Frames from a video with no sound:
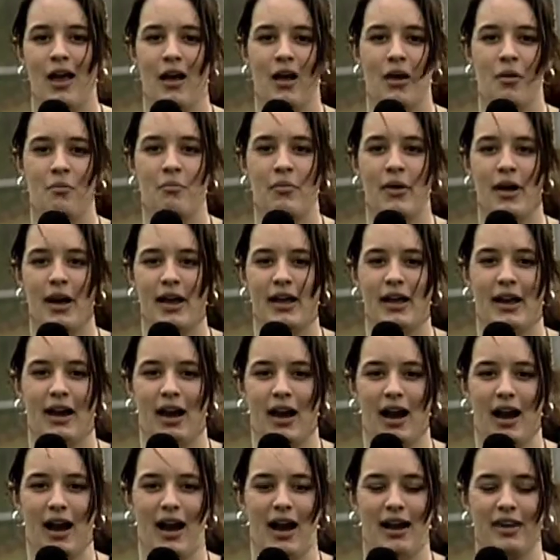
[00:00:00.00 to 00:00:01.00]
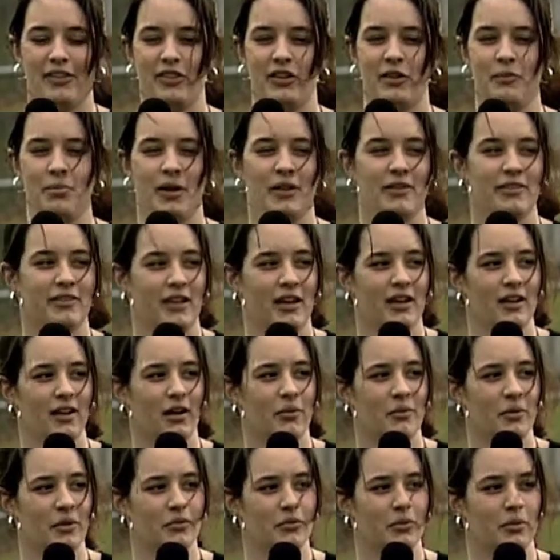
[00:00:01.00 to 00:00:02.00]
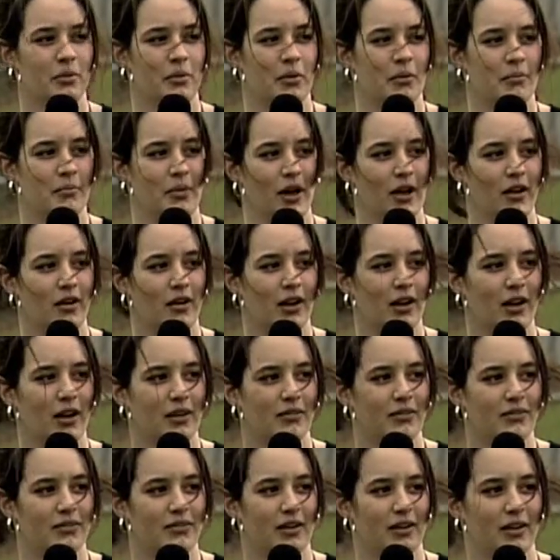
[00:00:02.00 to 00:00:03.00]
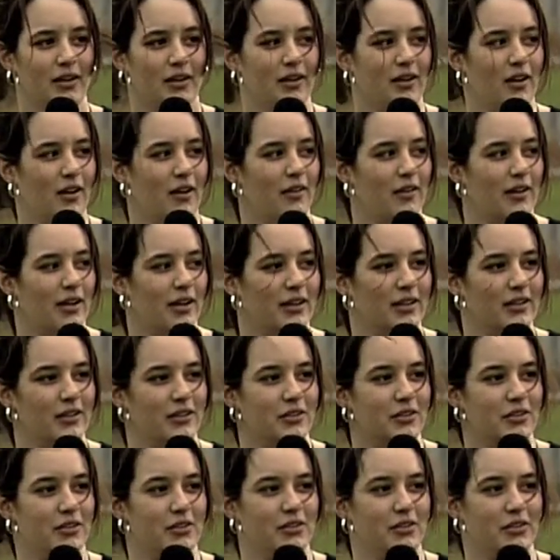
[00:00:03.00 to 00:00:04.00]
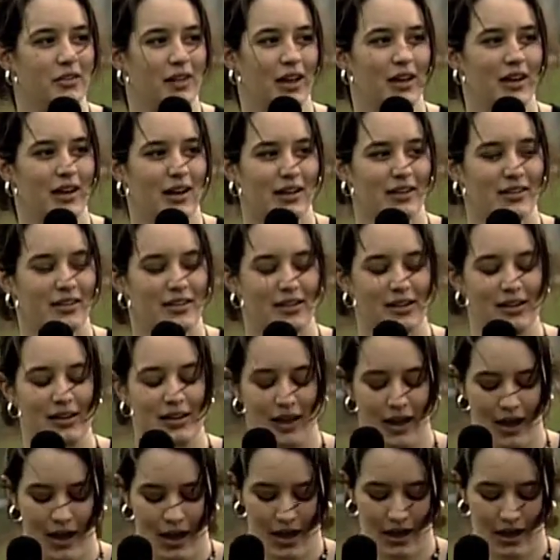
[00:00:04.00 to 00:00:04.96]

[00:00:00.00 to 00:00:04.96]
But I think Penn State almost would have been better off going to the NIT.